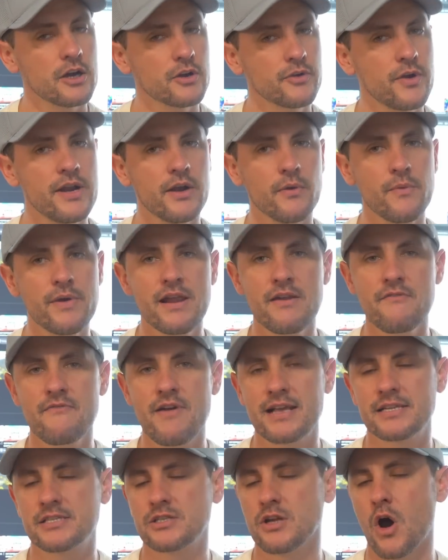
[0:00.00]
agree to
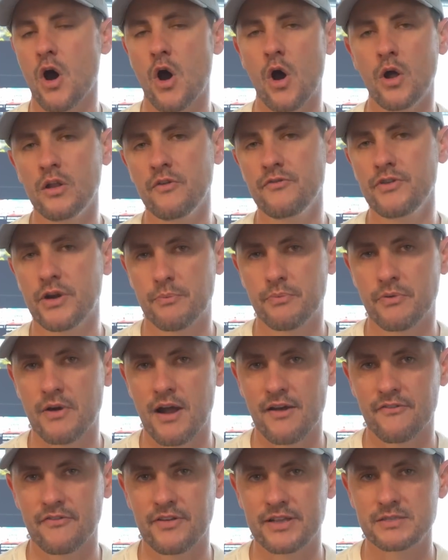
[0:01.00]
reinvest all of your
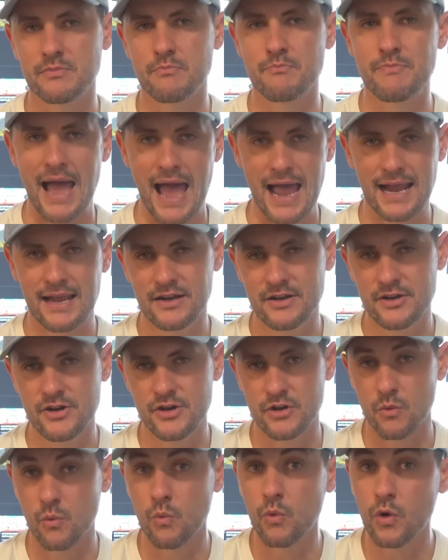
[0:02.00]
profits back into
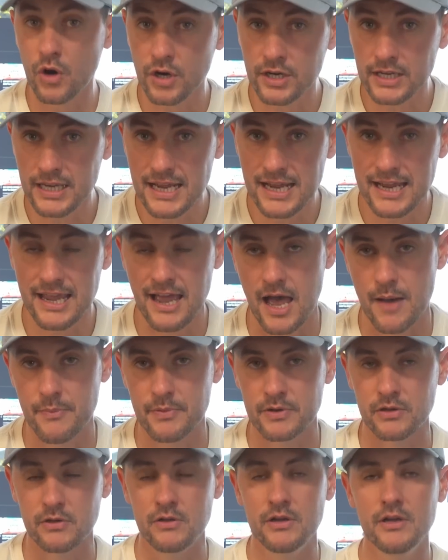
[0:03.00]
your working
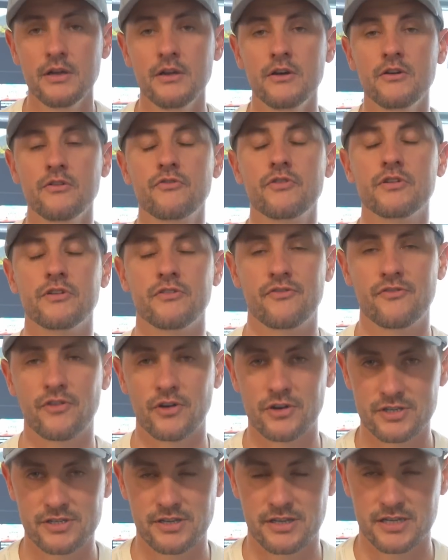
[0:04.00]
capital for the
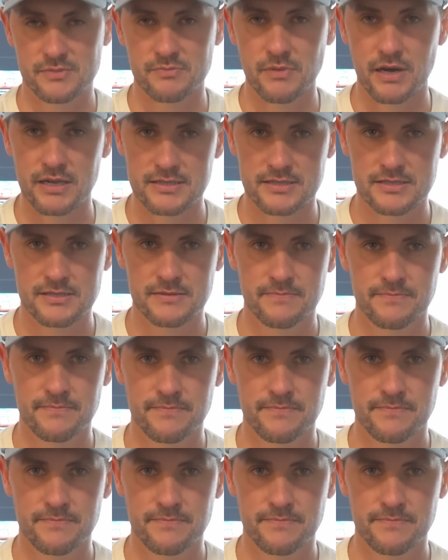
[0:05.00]
first 6 months.